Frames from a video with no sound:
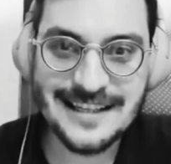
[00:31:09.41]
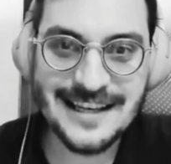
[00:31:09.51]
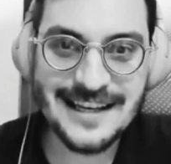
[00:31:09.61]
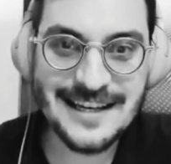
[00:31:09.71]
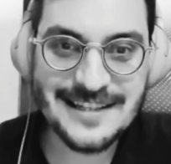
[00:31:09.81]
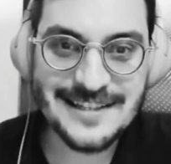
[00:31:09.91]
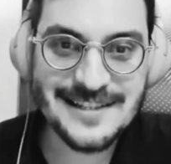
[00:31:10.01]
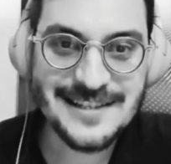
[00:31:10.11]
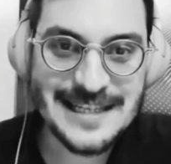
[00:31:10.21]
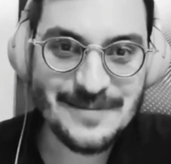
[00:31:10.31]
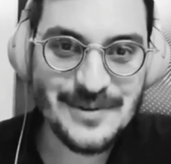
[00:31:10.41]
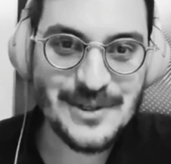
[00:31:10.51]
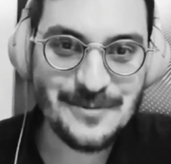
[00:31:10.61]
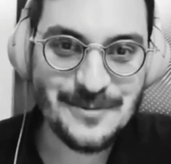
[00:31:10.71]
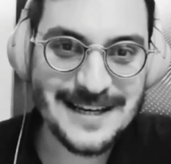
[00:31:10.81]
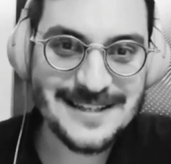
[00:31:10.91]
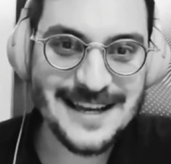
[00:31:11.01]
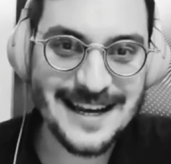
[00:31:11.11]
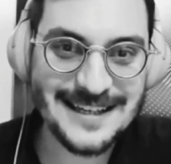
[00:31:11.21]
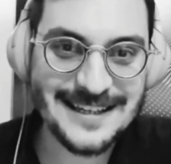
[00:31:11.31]
It seems super
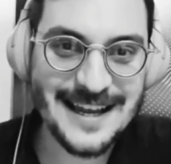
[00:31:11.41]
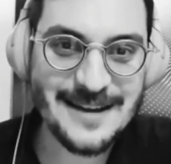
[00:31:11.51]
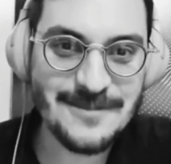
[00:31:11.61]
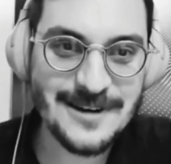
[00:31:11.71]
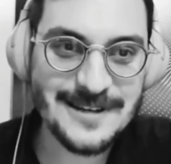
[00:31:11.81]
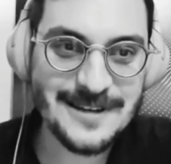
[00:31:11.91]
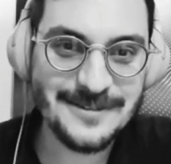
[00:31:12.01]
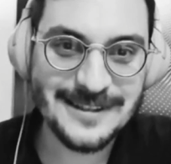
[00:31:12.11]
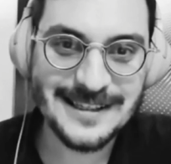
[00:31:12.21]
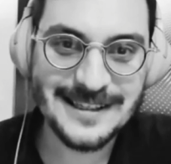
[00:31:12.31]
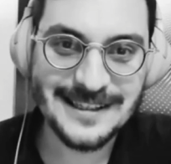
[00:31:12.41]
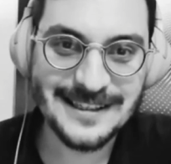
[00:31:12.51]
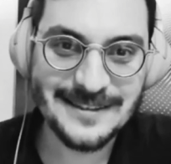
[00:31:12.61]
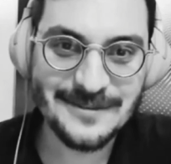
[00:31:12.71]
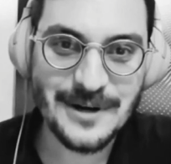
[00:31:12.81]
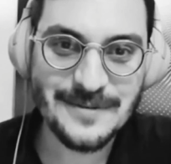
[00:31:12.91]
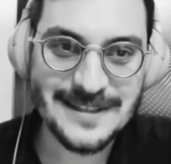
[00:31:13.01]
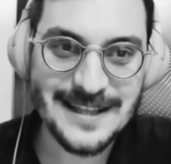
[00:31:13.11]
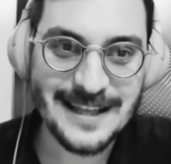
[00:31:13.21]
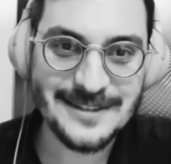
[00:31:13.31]
exciting. I'm gonna definitely work
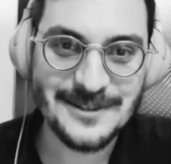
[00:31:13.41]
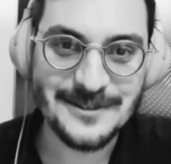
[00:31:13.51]
with that too.